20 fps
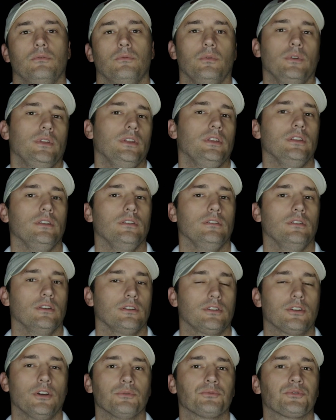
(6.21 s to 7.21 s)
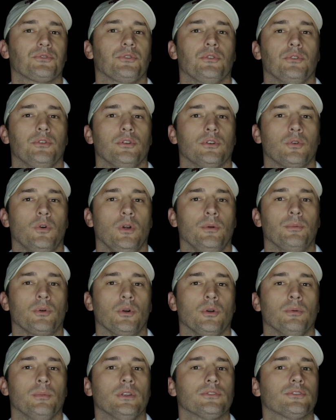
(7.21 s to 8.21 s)
it comes to the
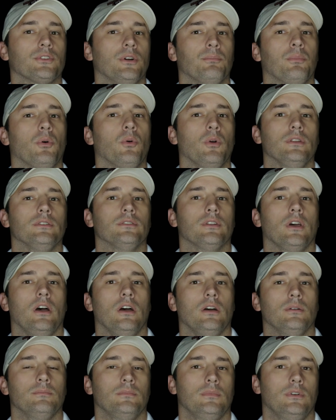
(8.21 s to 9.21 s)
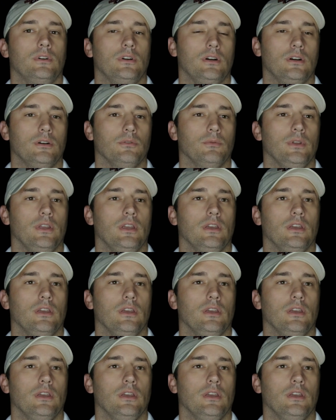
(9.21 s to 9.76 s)
equipment room at some point in time. We